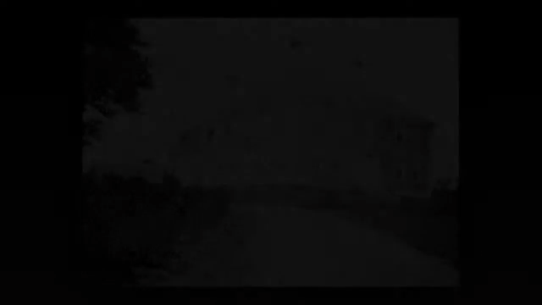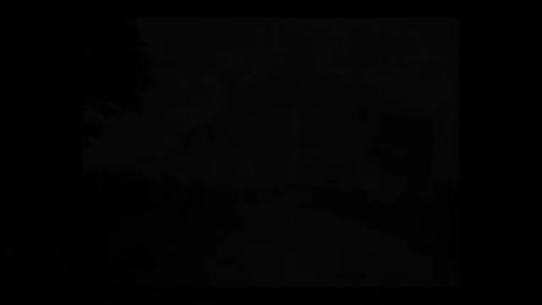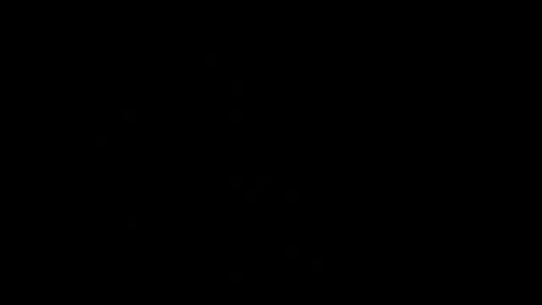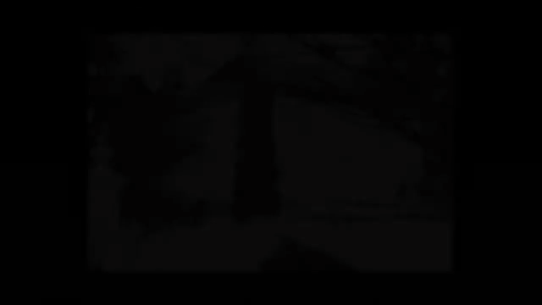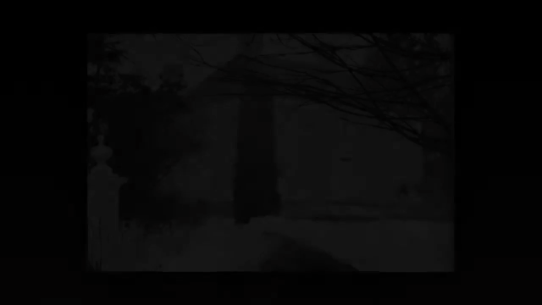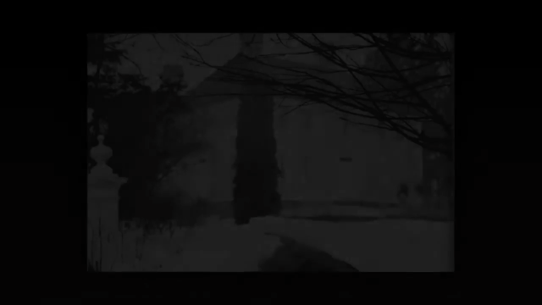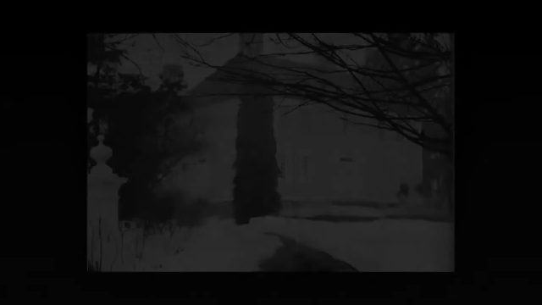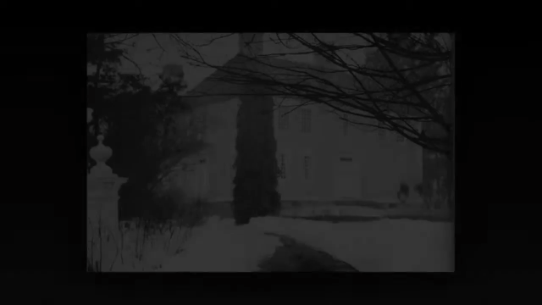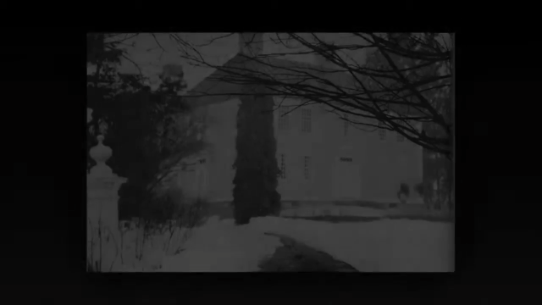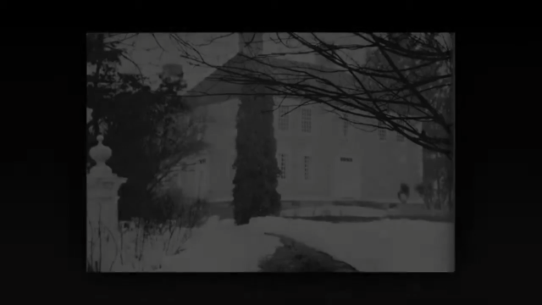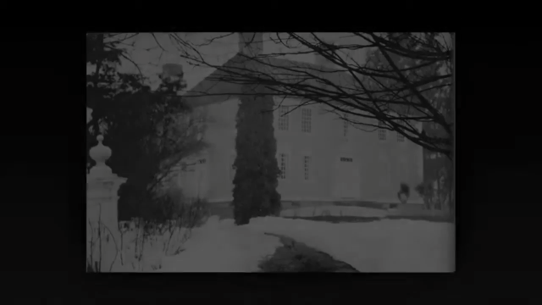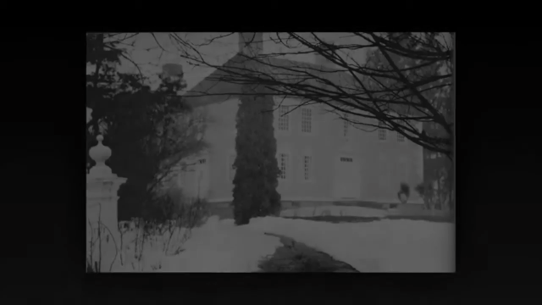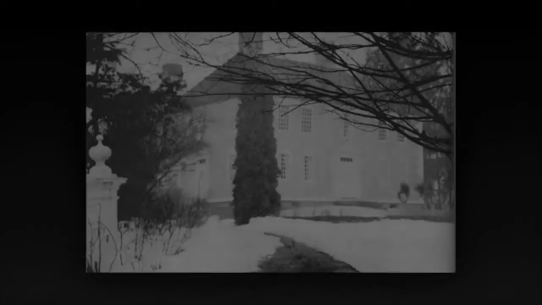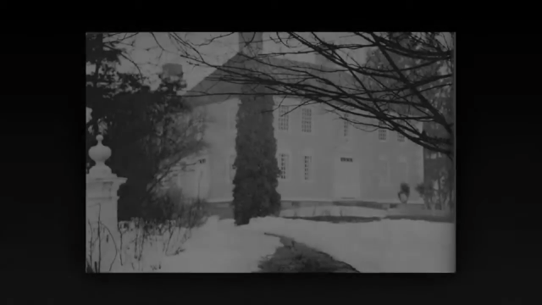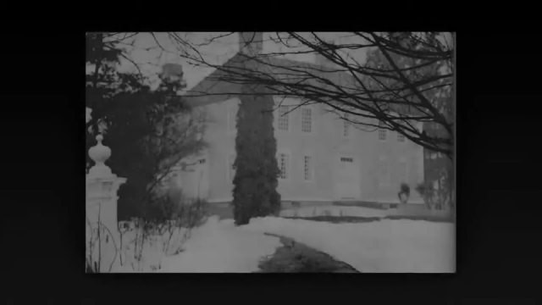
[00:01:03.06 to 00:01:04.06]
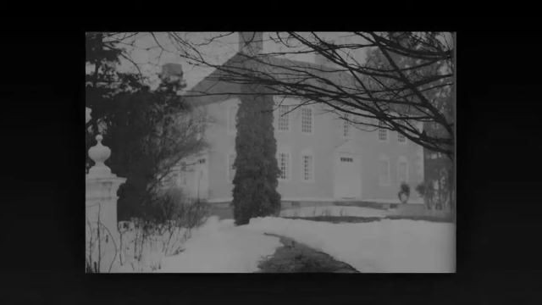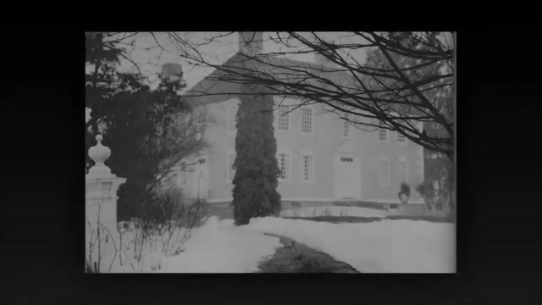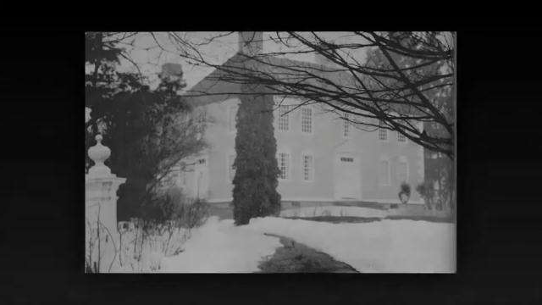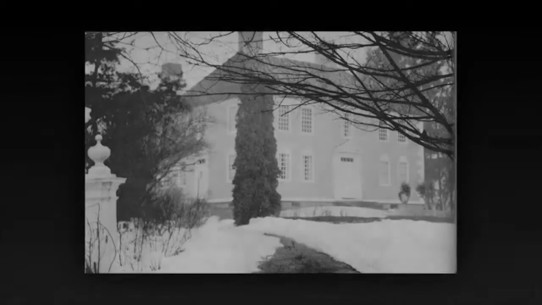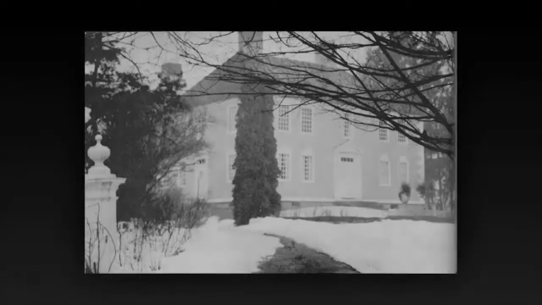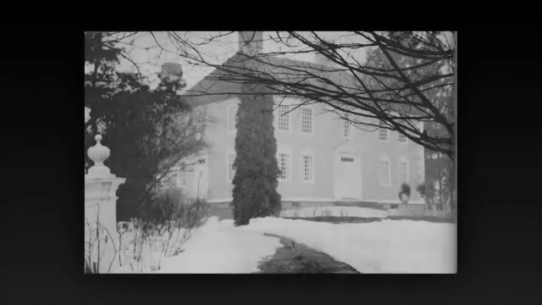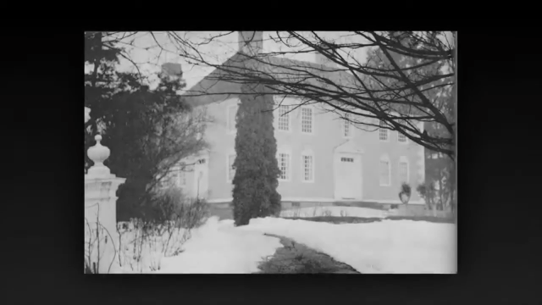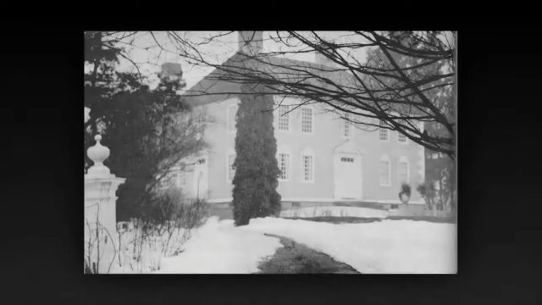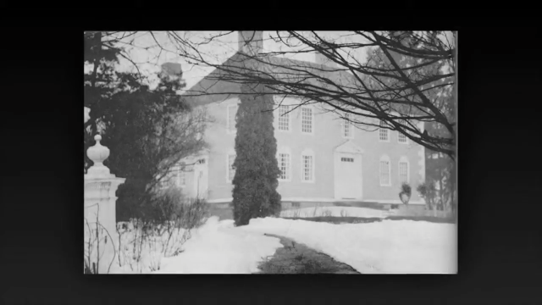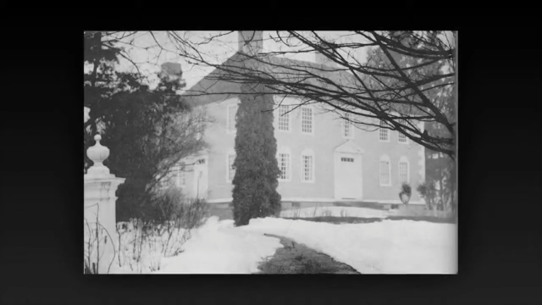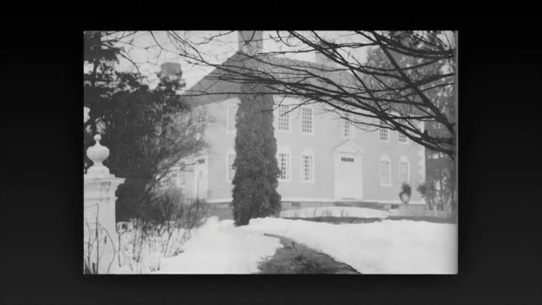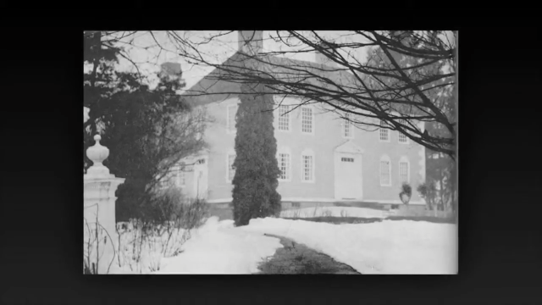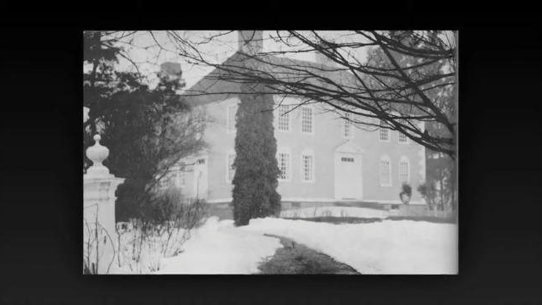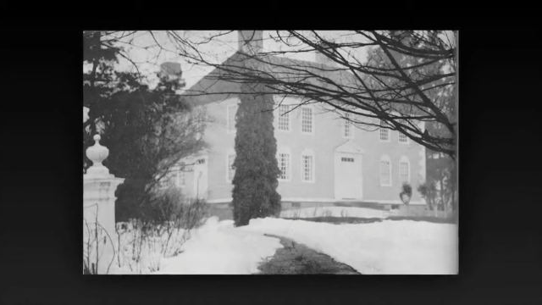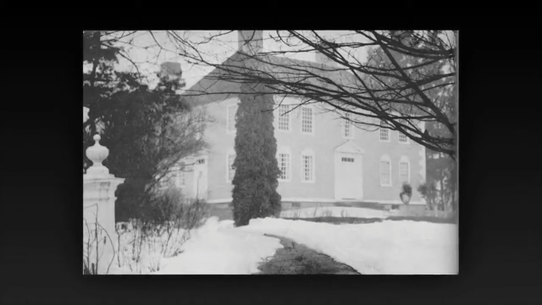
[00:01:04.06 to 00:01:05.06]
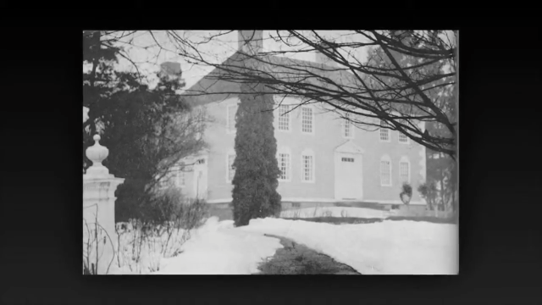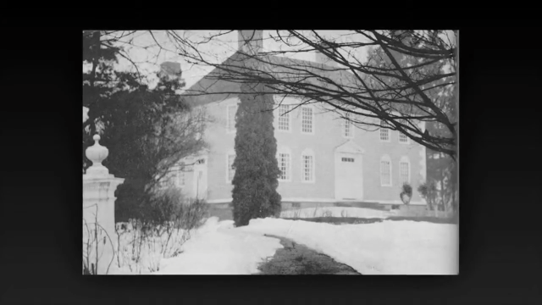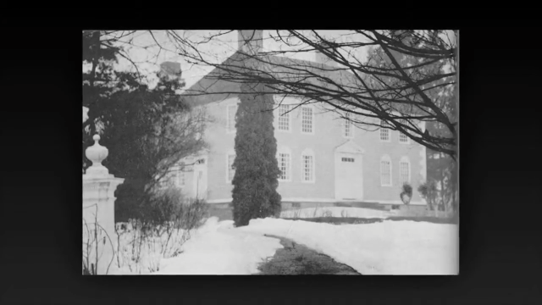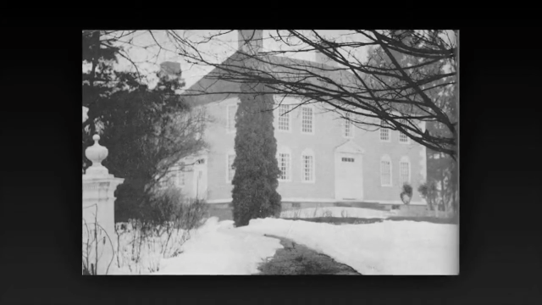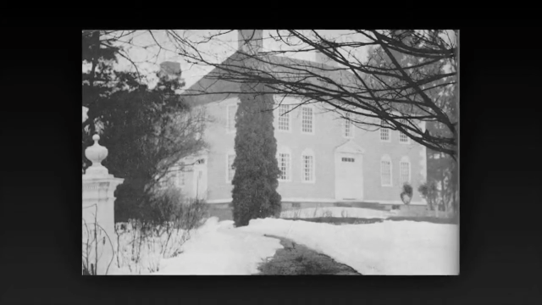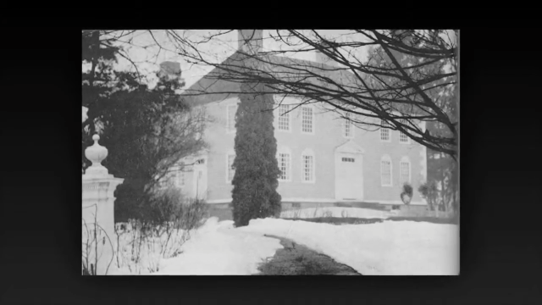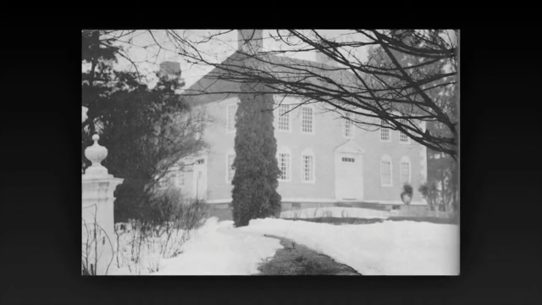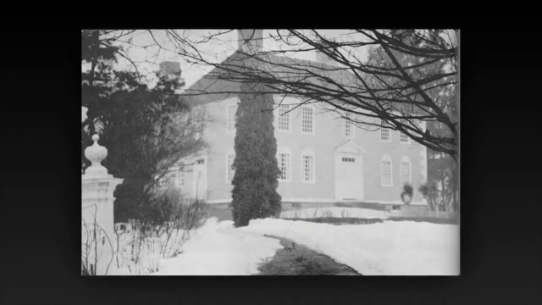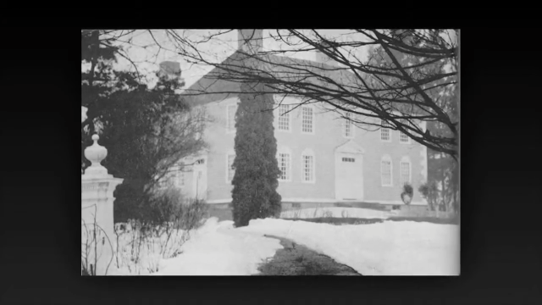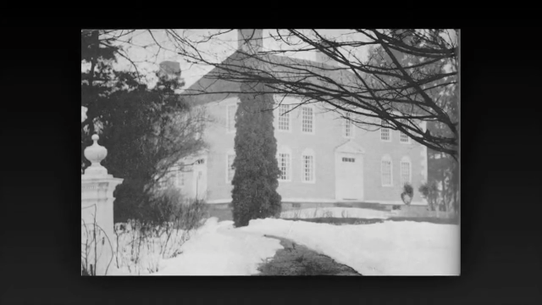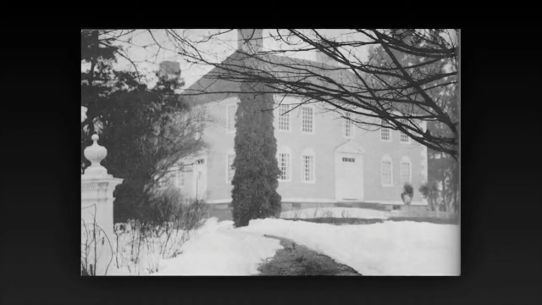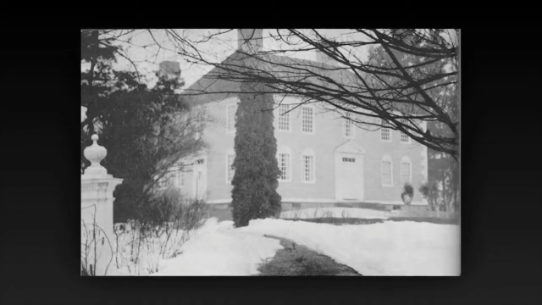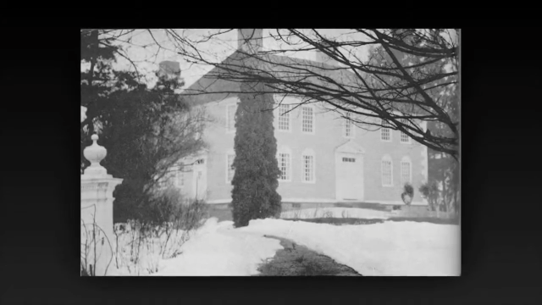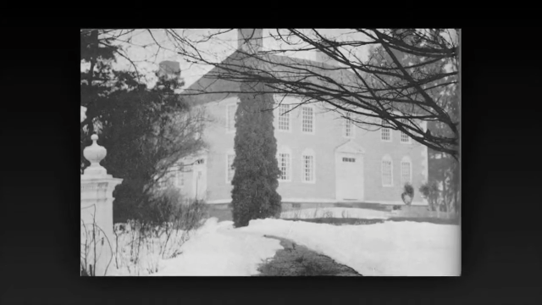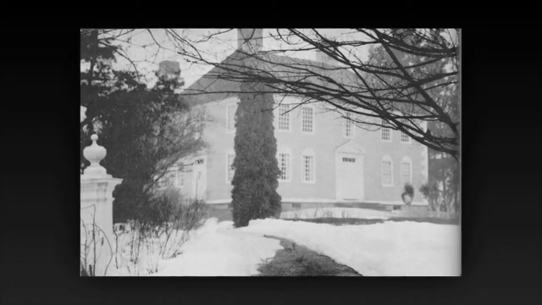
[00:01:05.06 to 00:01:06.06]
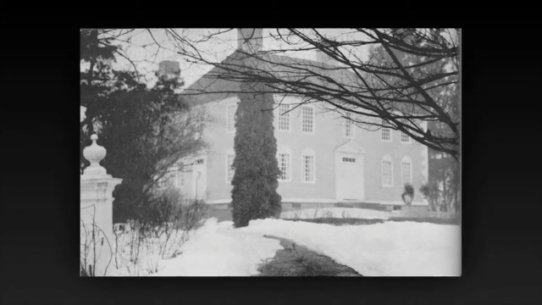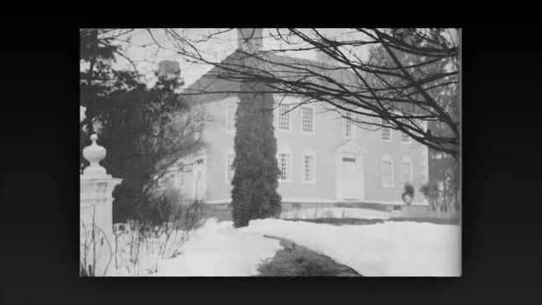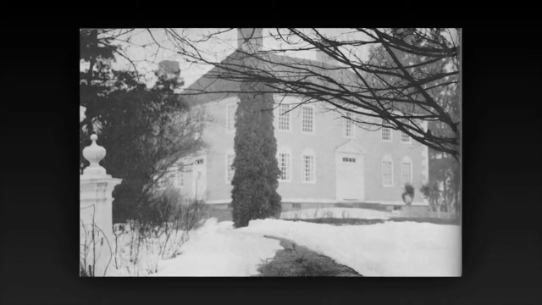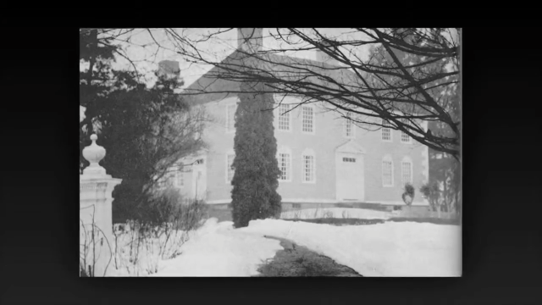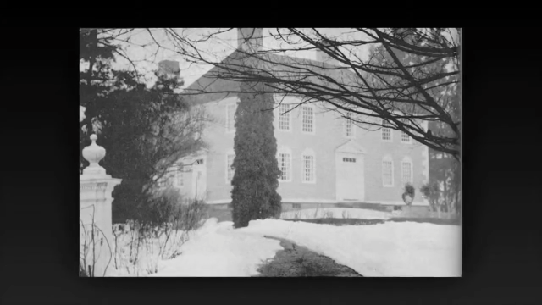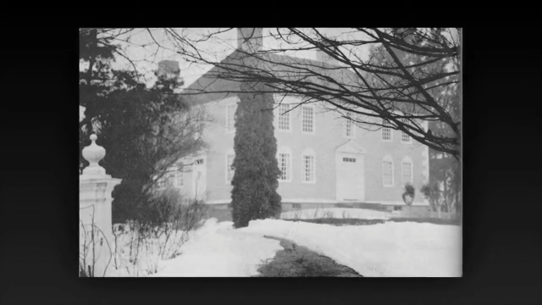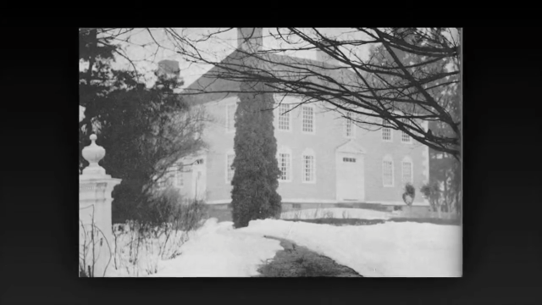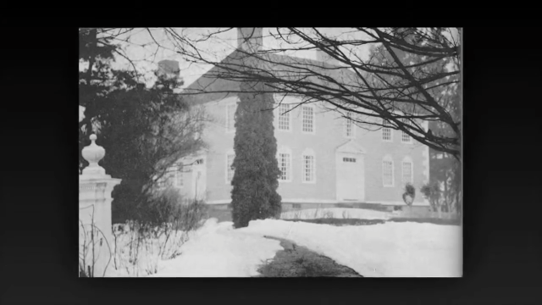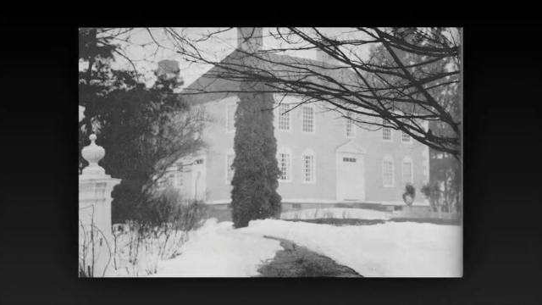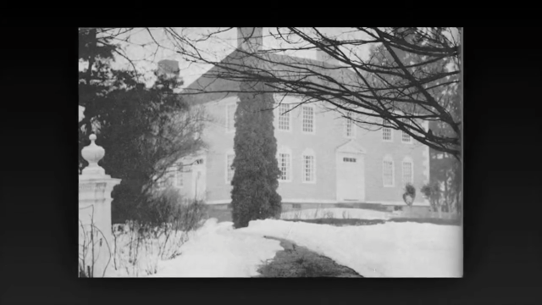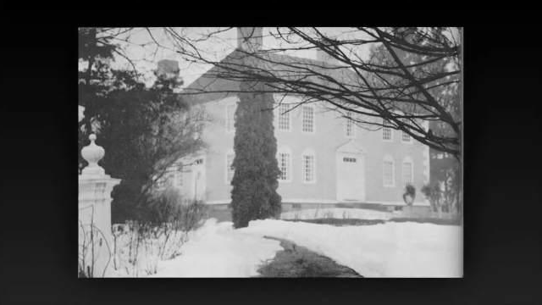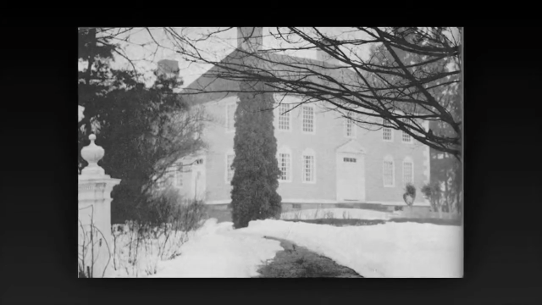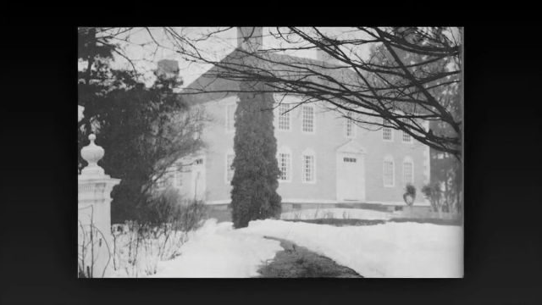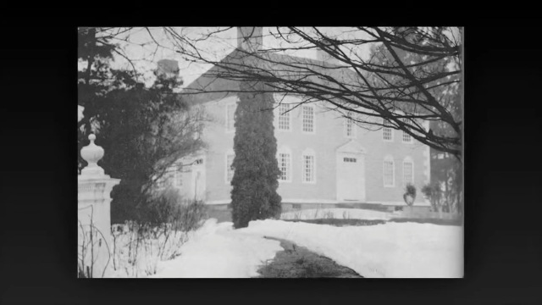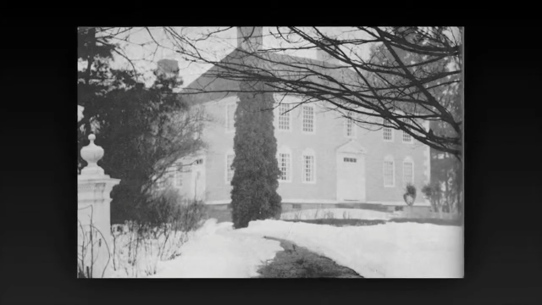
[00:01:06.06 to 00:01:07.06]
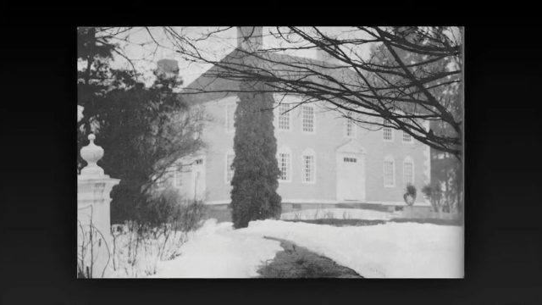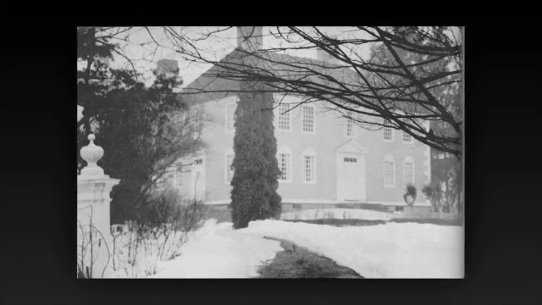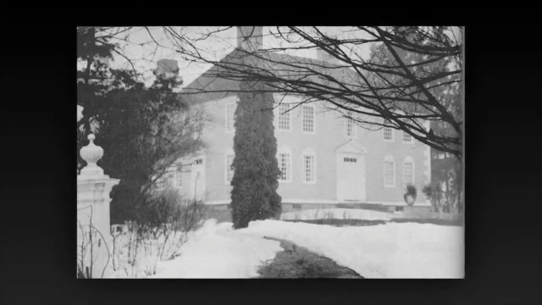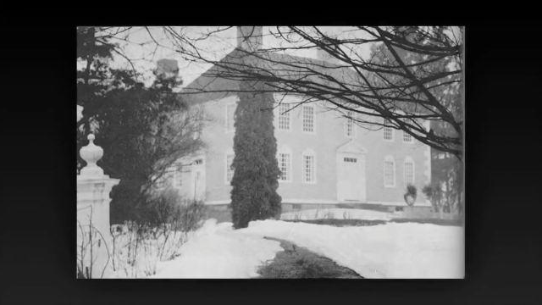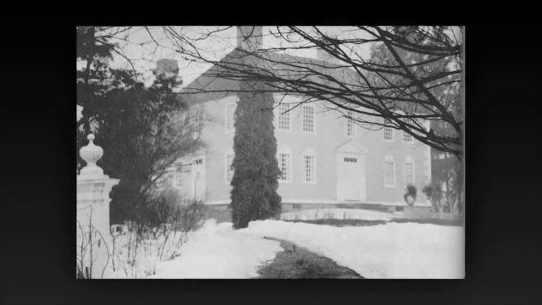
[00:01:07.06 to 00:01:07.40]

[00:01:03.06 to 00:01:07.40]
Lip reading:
No face is visible, so there are no lips to read.